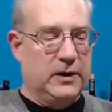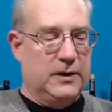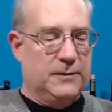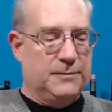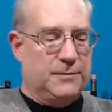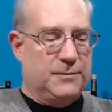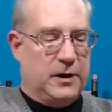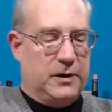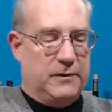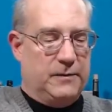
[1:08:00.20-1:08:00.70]

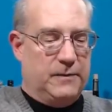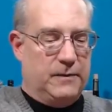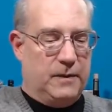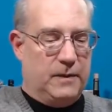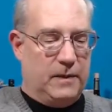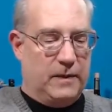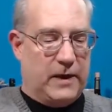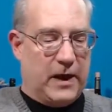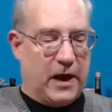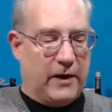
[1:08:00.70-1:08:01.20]
But
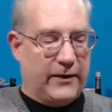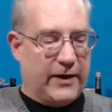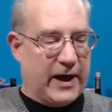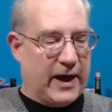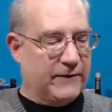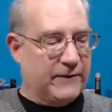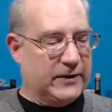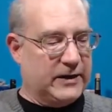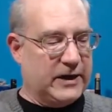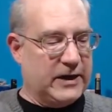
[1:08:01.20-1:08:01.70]
now they
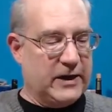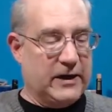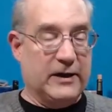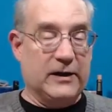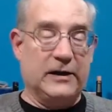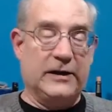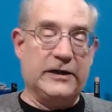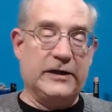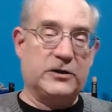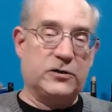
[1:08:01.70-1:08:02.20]
have, at
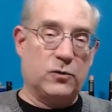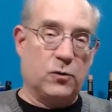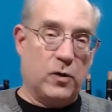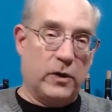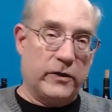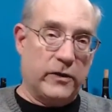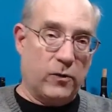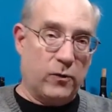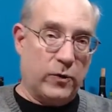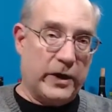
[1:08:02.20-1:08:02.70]
least the
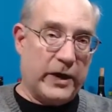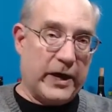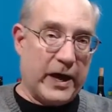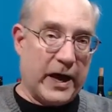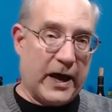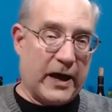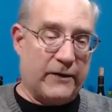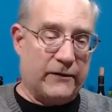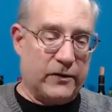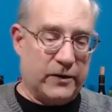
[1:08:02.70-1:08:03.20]
one that we
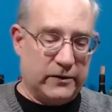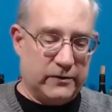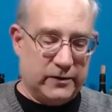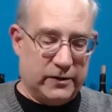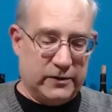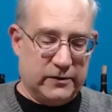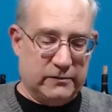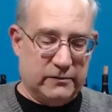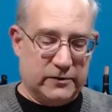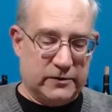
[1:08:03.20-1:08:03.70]
have,
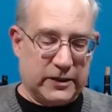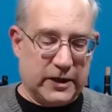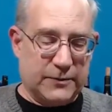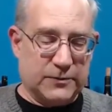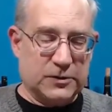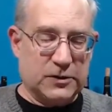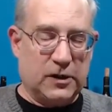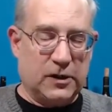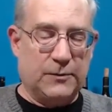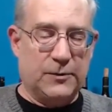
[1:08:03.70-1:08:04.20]
the Sam's
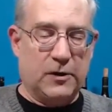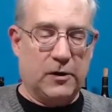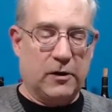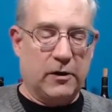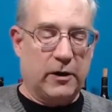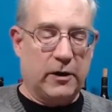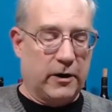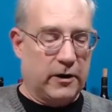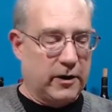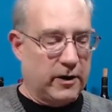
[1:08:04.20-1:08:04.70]
Club in
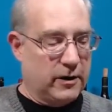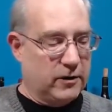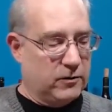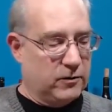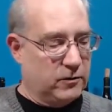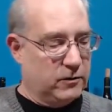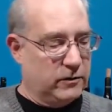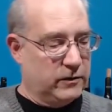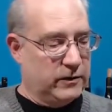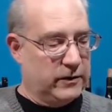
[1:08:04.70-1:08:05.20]
our area,
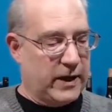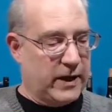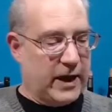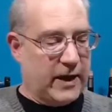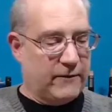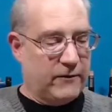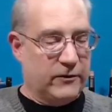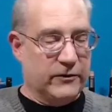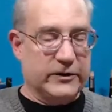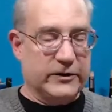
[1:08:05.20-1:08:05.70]
they
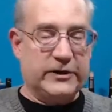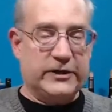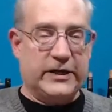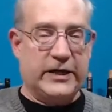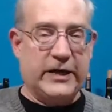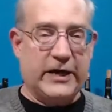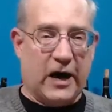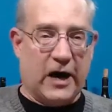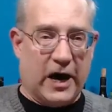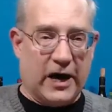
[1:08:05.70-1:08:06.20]
have all these
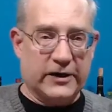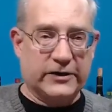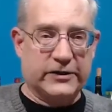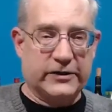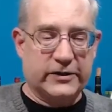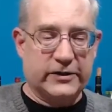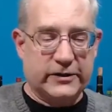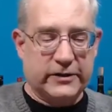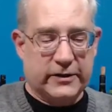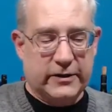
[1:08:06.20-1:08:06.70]

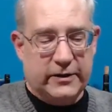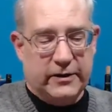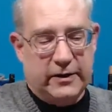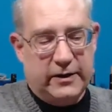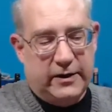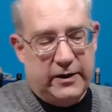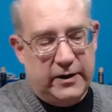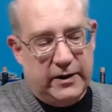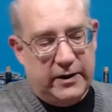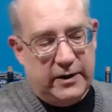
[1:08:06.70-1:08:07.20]
kiosks.
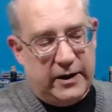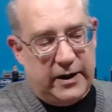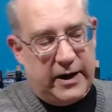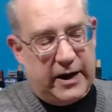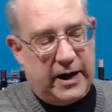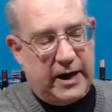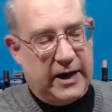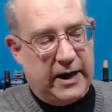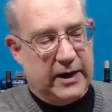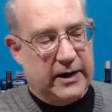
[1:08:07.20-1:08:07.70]

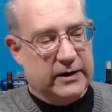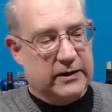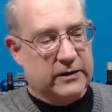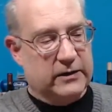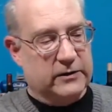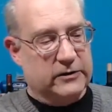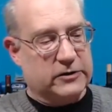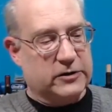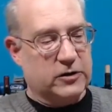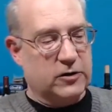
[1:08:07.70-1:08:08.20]

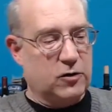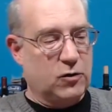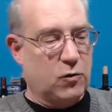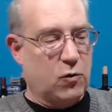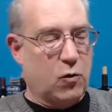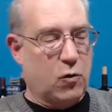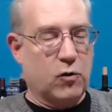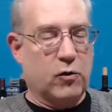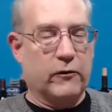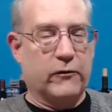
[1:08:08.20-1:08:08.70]
And so you
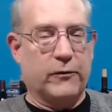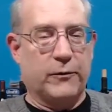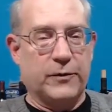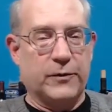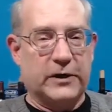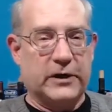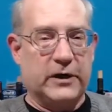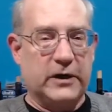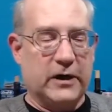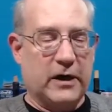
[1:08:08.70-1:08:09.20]
order from the
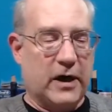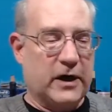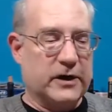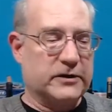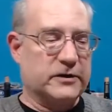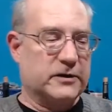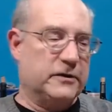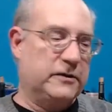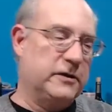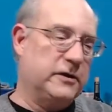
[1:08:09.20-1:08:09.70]

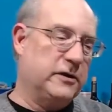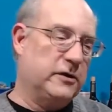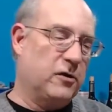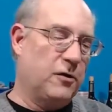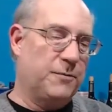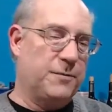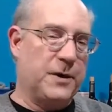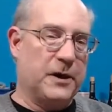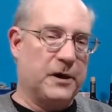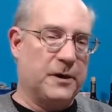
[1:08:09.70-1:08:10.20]
kiosk, and then you go
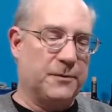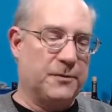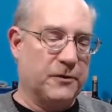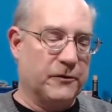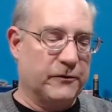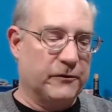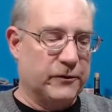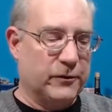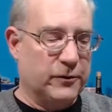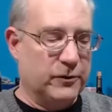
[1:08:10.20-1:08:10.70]
pick up your
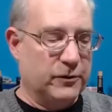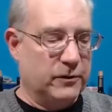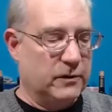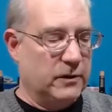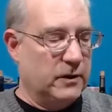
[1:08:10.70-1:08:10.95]
food.